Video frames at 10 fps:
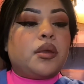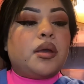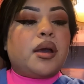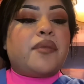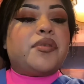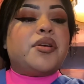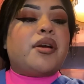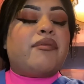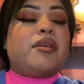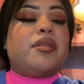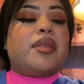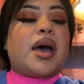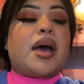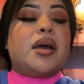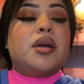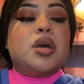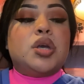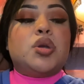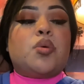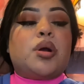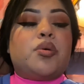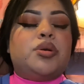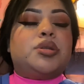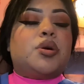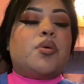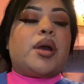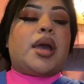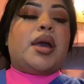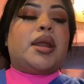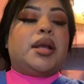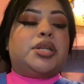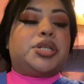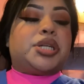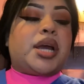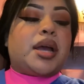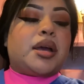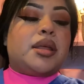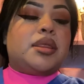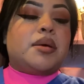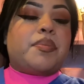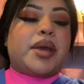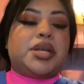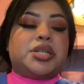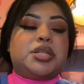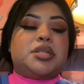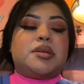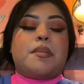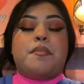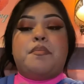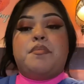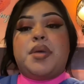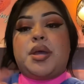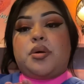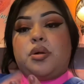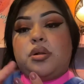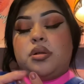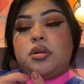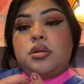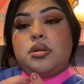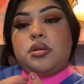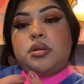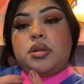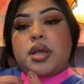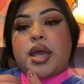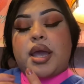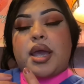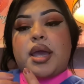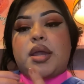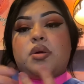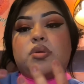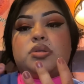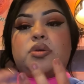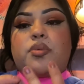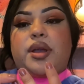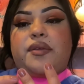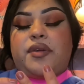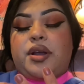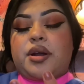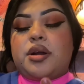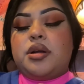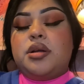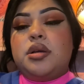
After you have done that, you are going to go ahead and check the patient's middle and also ring finger.